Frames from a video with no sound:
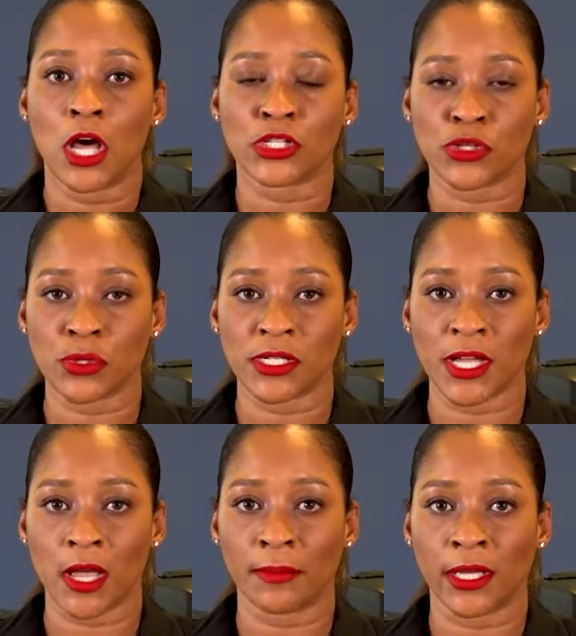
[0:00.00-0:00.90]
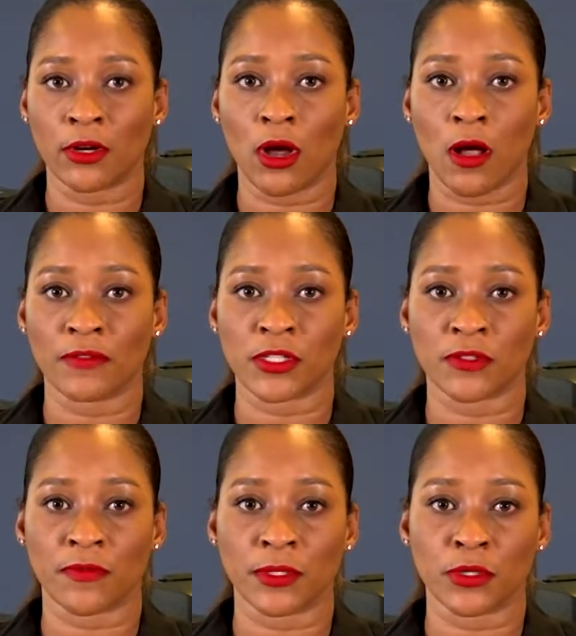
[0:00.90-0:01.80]
A short time later,
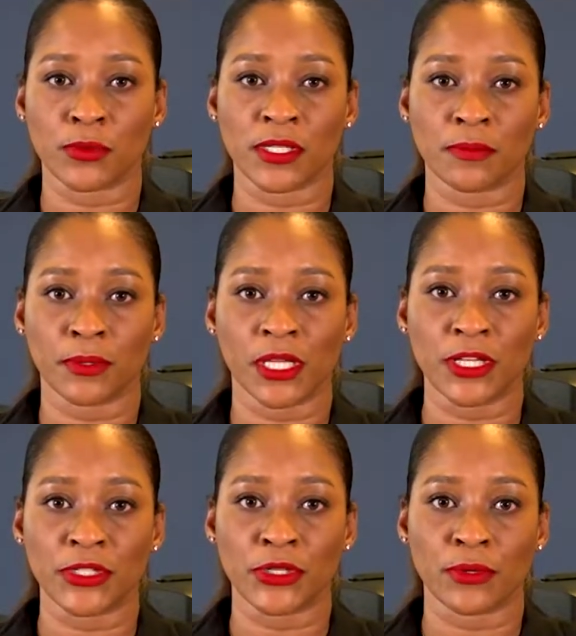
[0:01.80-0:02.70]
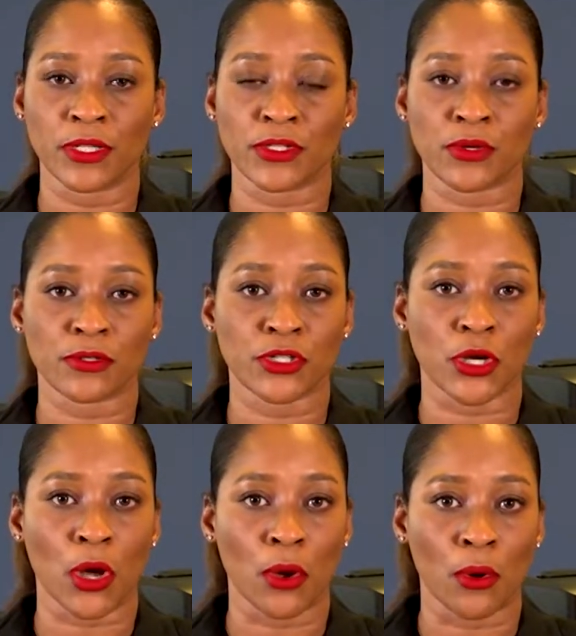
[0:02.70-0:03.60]
officers from the Tourism Police Unit searched a
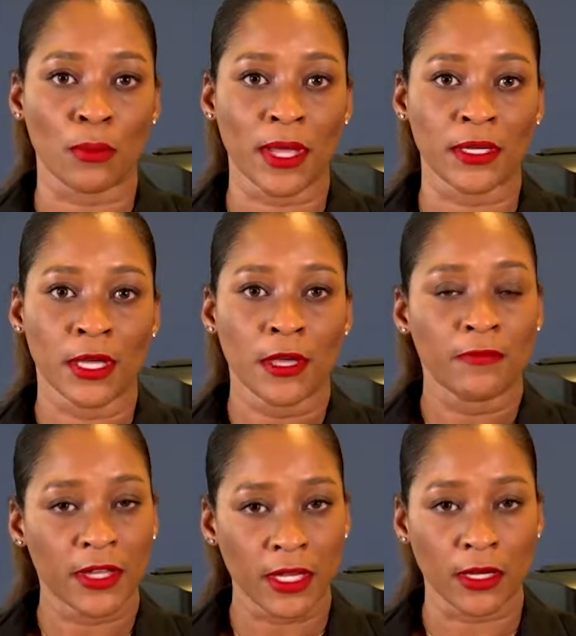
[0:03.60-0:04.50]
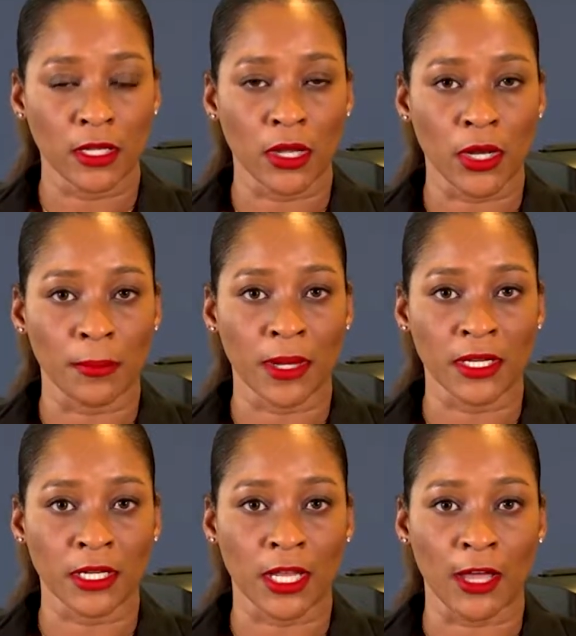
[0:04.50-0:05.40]
home and vehicle on
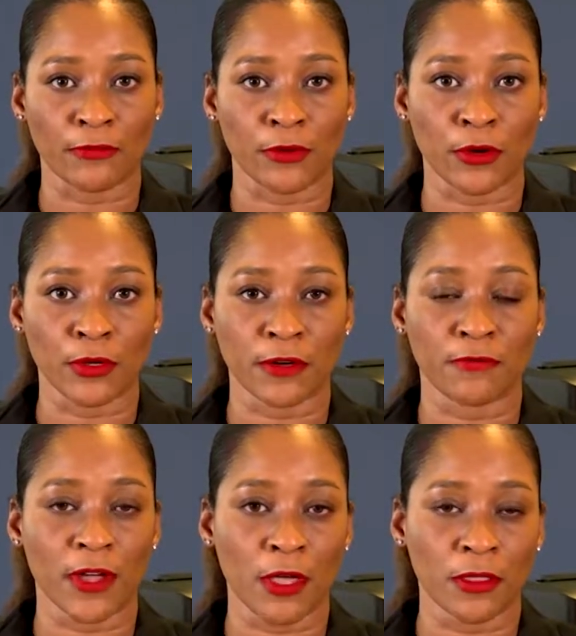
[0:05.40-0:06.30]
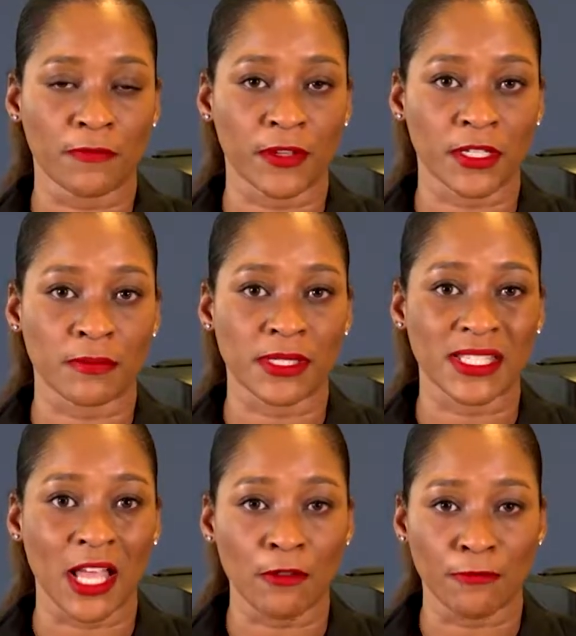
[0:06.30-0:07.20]
Abundant Life Road and found the victim's
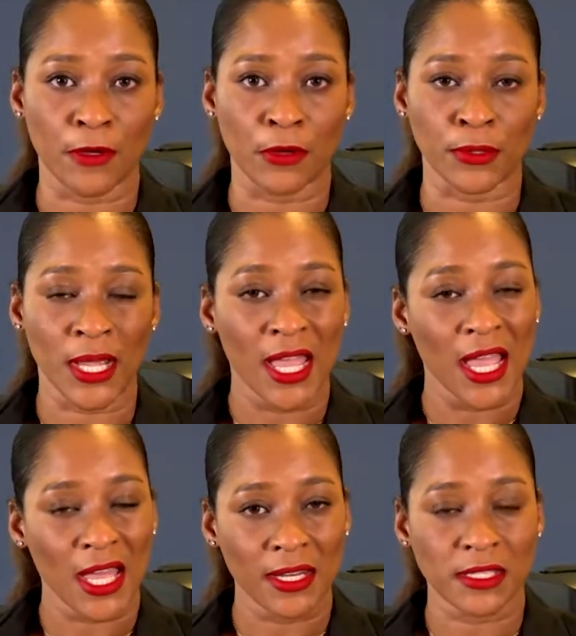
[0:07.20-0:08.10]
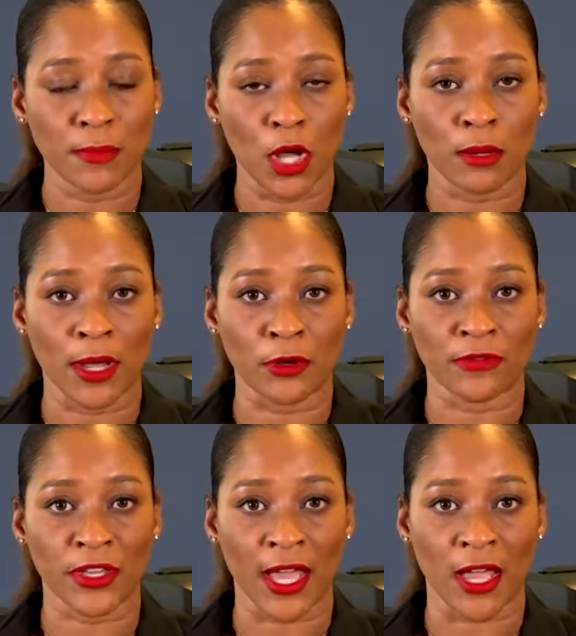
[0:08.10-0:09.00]
cell phone and a small amount
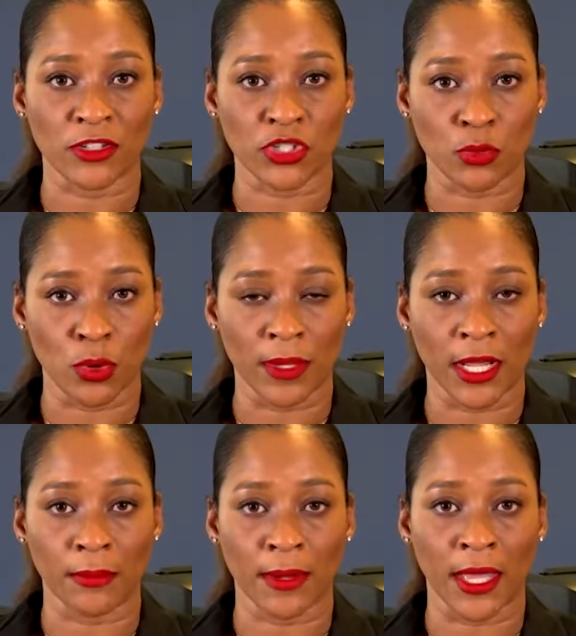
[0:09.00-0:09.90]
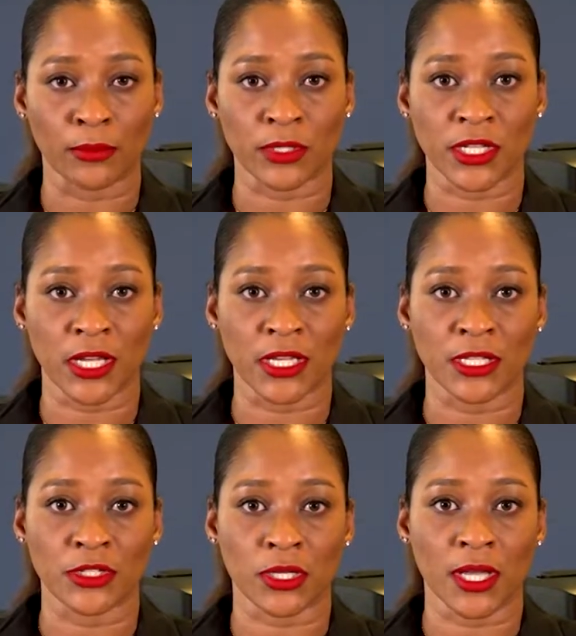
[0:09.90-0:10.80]
of cash. A woman and man were taken
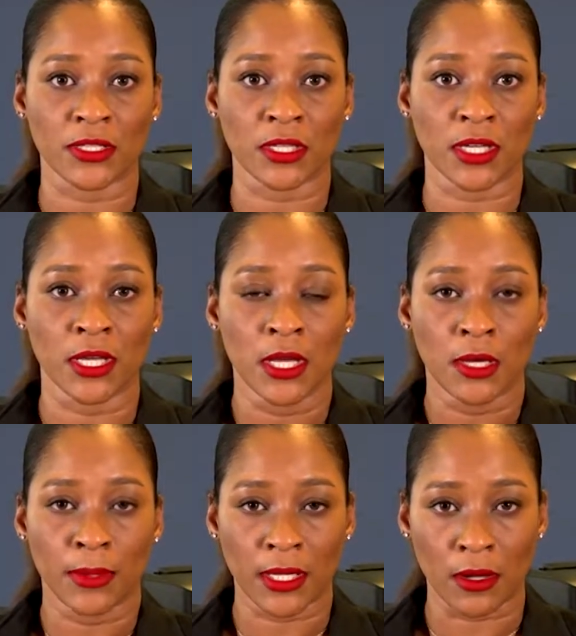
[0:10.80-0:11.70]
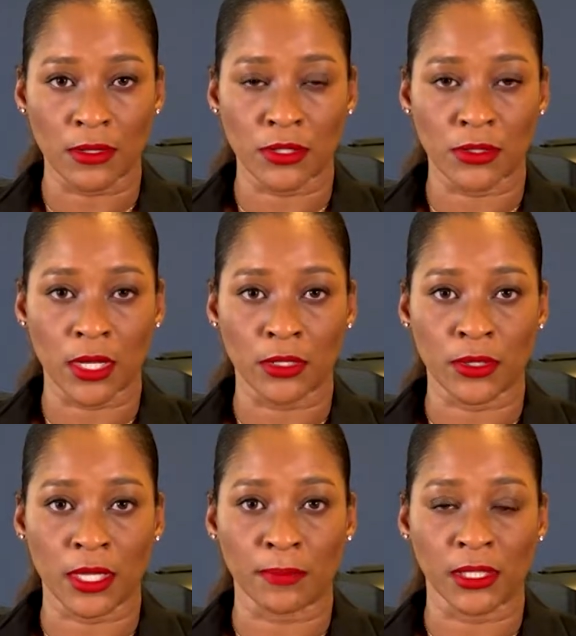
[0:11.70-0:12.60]
into custody. We can also tell you
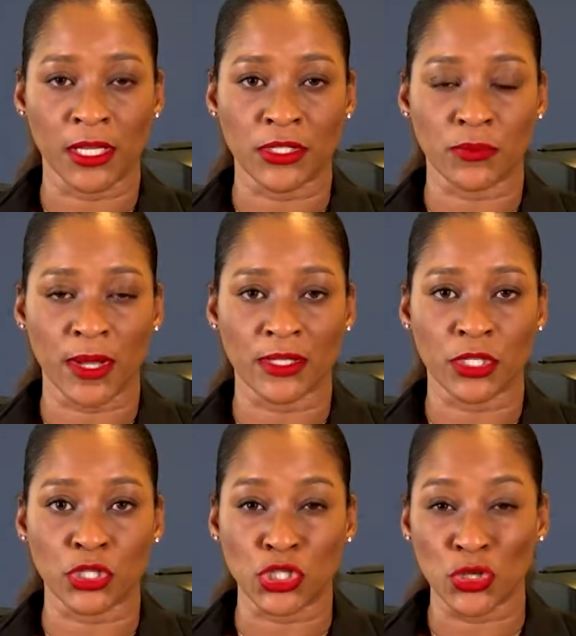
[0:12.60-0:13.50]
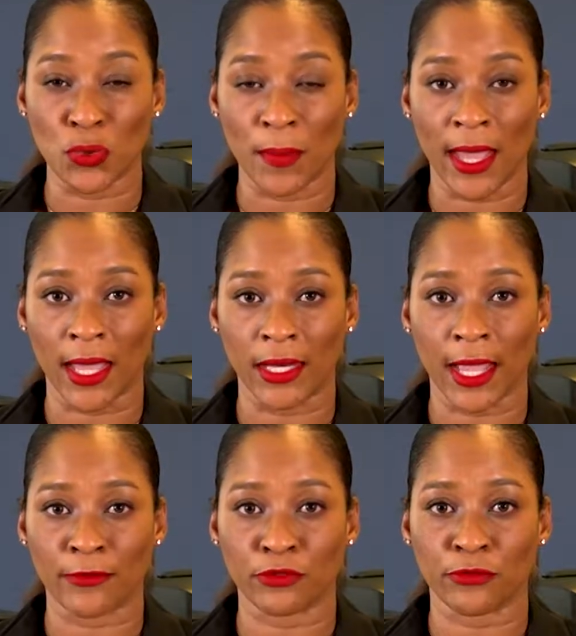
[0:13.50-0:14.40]
that police arrested 2 men
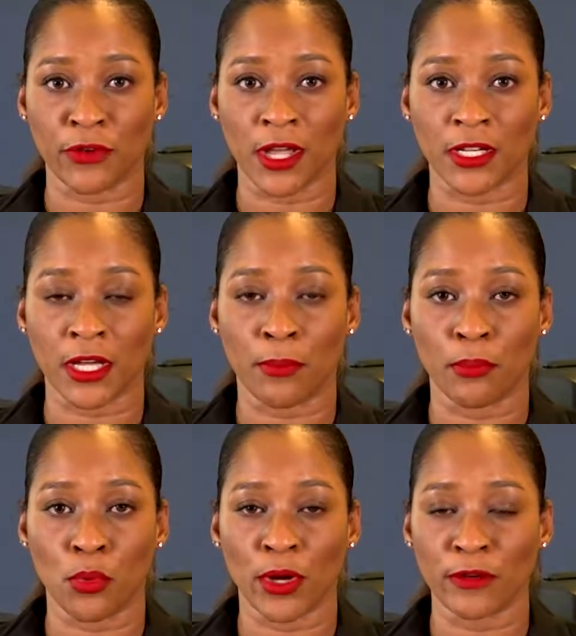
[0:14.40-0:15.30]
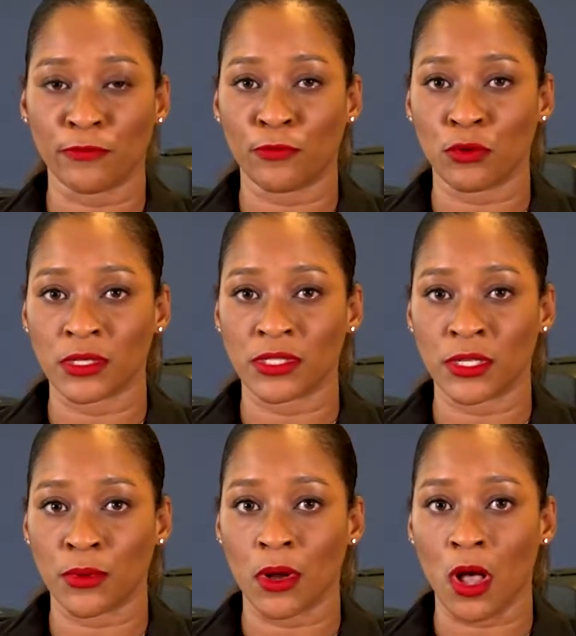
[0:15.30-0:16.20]
after finding a
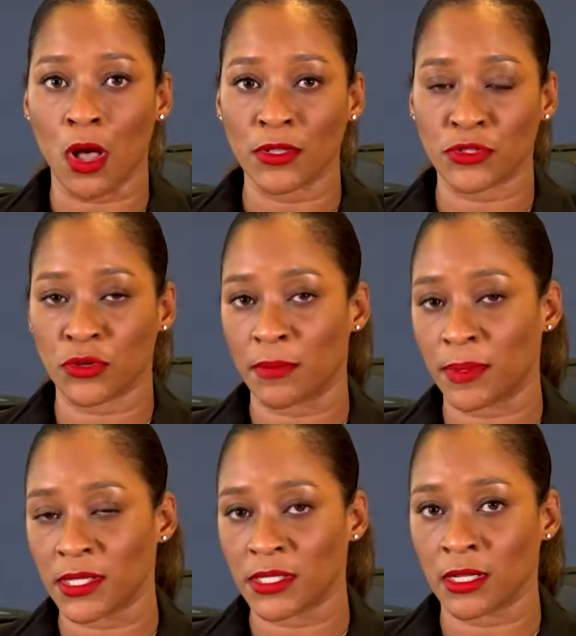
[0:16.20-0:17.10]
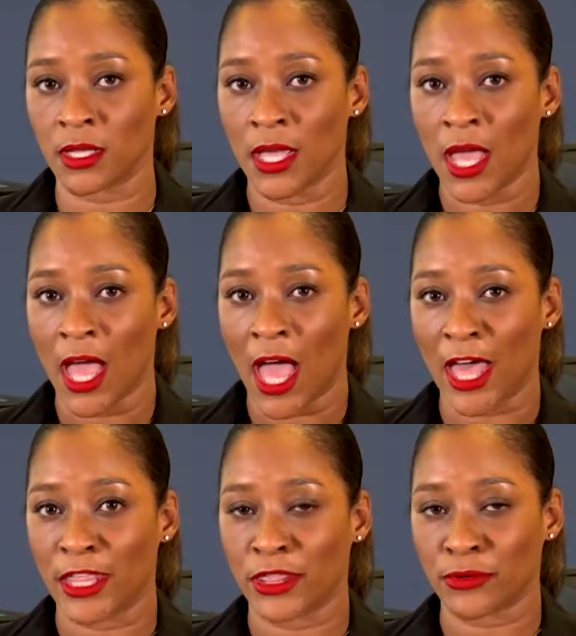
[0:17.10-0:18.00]
.40 Austria pistol
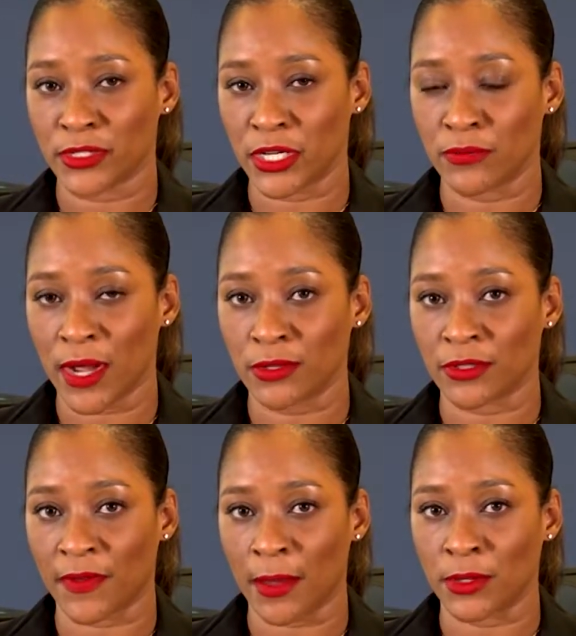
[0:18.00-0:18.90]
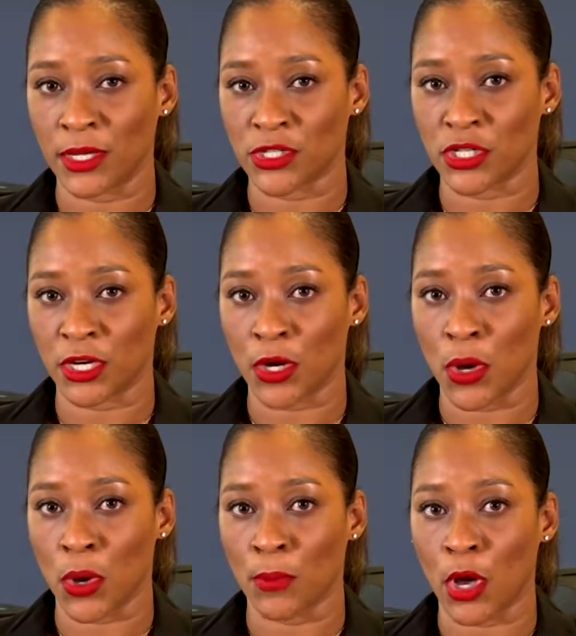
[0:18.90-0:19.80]
and 13 rounds of ammunition in a
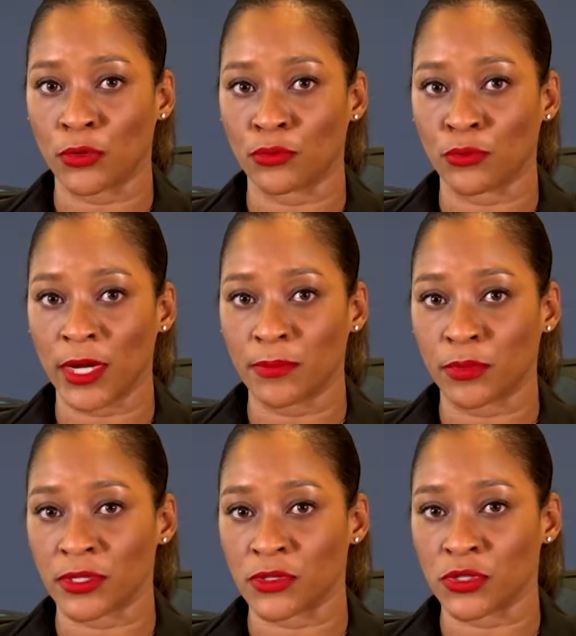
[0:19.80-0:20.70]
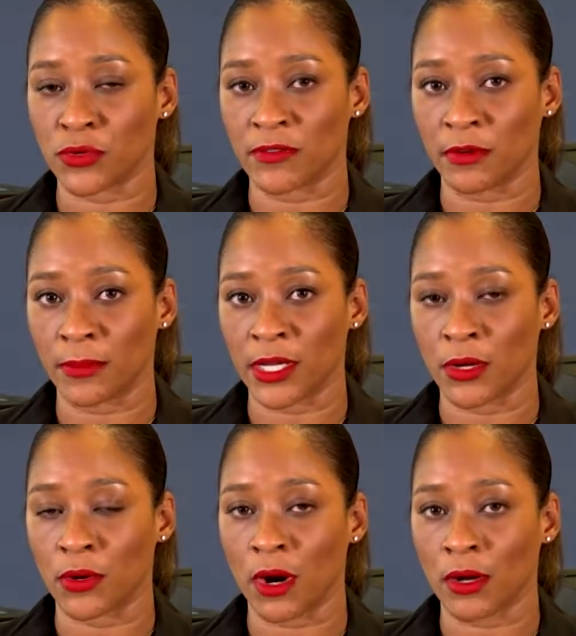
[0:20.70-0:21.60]
home on Great Britain Street,
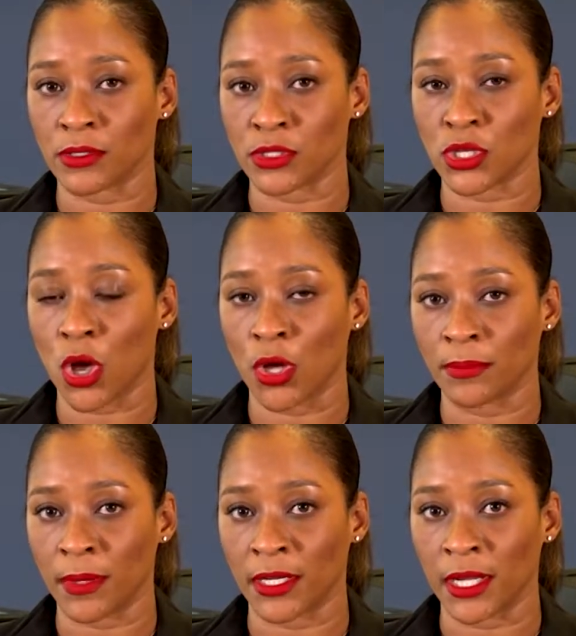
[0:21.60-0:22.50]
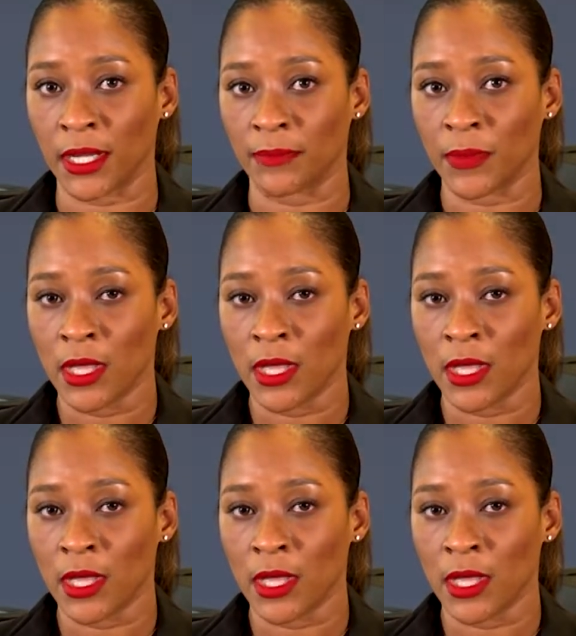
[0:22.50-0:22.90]
Flamingo Gardens on Monday.